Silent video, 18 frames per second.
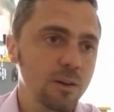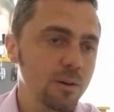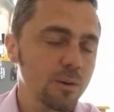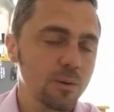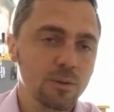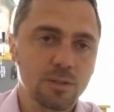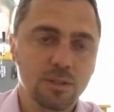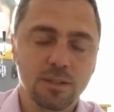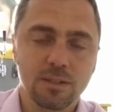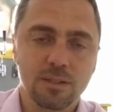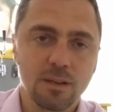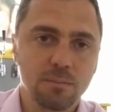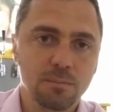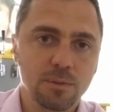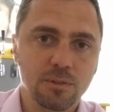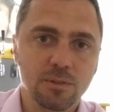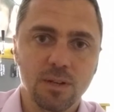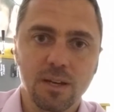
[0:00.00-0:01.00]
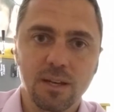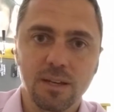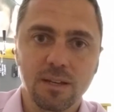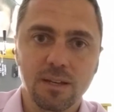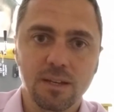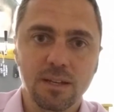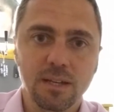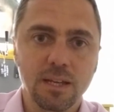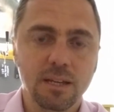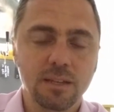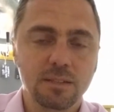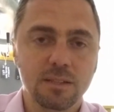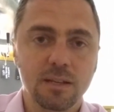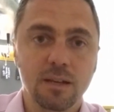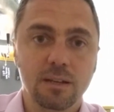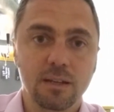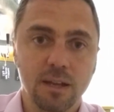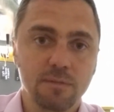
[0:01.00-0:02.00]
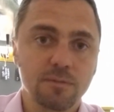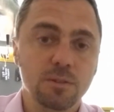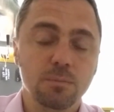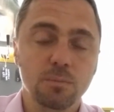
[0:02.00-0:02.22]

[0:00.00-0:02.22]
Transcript: or to the tumble dryer, it's like I have to